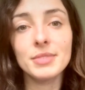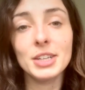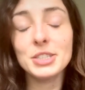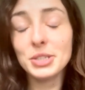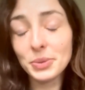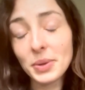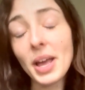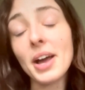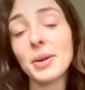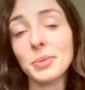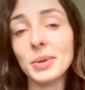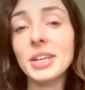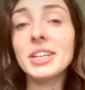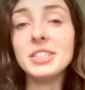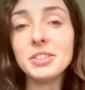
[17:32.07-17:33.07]
So yeah,
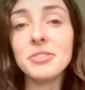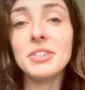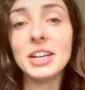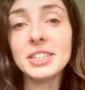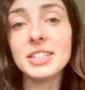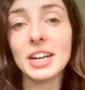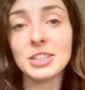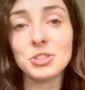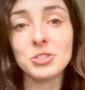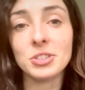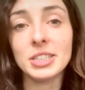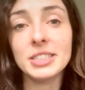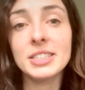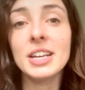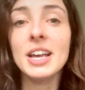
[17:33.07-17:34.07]
we can deflect
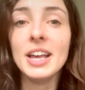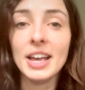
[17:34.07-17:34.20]
asteroids